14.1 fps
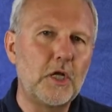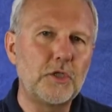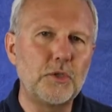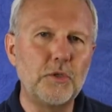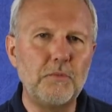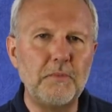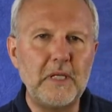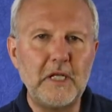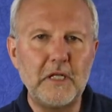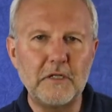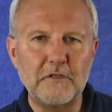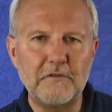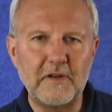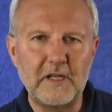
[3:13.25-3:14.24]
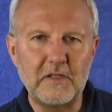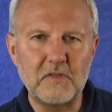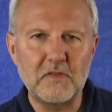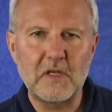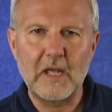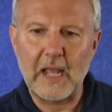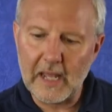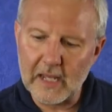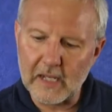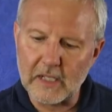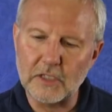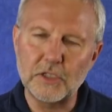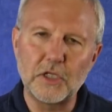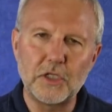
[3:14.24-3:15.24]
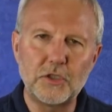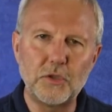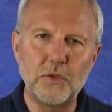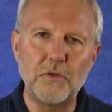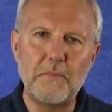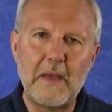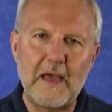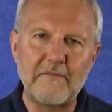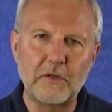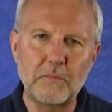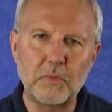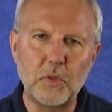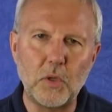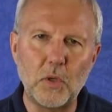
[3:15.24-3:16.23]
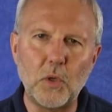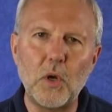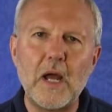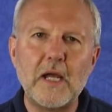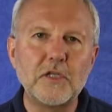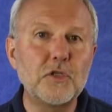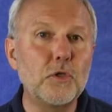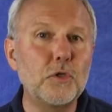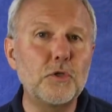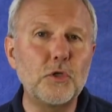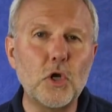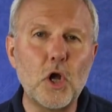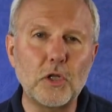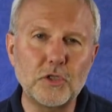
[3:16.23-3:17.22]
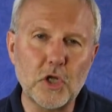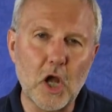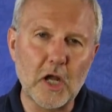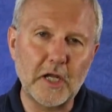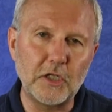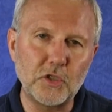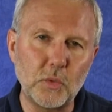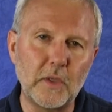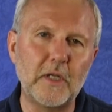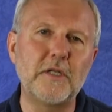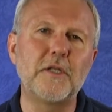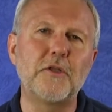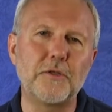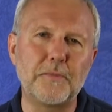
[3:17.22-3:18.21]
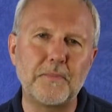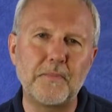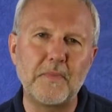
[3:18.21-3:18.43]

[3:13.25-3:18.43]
to the media device and to the Mavic Pro so that they're all talking to one another.